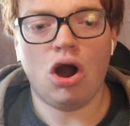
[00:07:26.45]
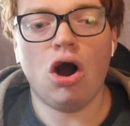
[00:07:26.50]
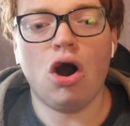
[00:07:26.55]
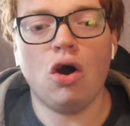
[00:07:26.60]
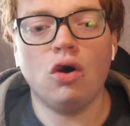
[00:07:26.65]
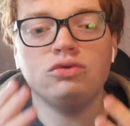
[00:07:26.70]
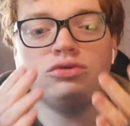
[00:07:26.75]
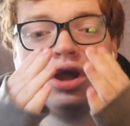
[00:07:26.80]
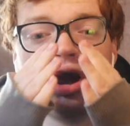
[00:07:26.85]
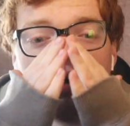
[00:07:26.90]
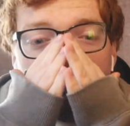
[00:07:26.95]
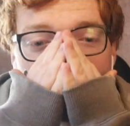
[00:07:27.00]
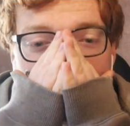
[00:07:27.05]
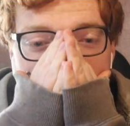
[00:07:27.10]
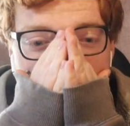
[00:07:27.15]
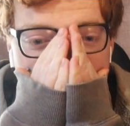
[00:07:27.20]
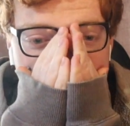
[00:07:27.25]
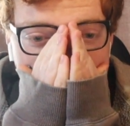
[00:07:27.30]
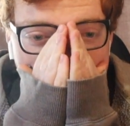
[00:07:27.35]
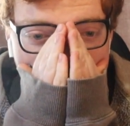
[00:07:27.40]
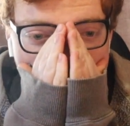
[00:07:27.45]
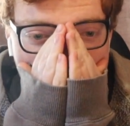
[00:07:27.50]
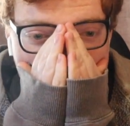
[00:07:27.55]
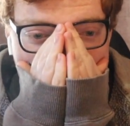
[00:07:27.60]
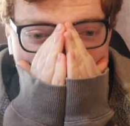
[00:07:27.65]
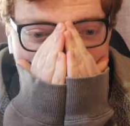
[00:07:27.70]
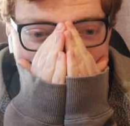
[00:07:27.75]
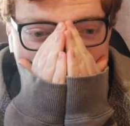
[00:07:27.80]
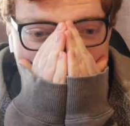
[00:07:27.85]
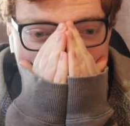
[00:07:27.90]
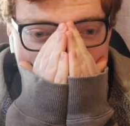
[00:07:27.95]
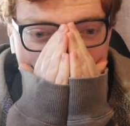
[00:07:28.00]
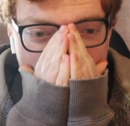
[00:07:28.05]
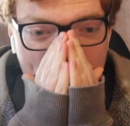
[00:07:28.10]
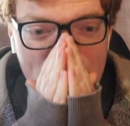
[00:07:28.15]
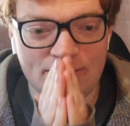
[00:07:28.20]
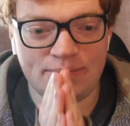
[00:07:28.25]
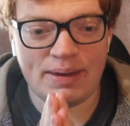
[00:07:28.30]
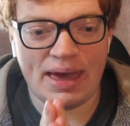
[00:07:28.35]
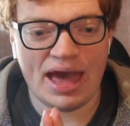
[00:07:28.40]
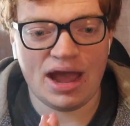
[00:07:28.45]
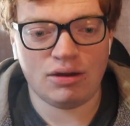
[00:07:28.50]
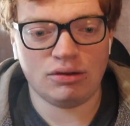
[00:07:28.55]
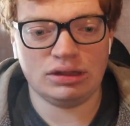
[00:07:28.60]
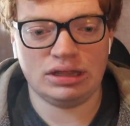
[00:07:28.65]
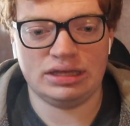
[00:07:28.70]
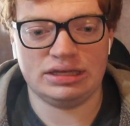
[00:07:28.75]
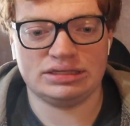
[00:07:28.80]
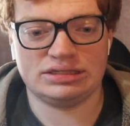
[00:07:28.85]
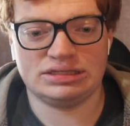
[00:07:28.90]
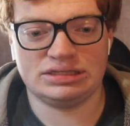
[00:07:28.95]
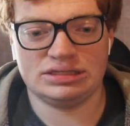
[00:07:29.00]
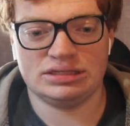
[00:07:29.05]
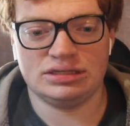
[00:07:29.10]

Oh no, her nightmare is being powerless.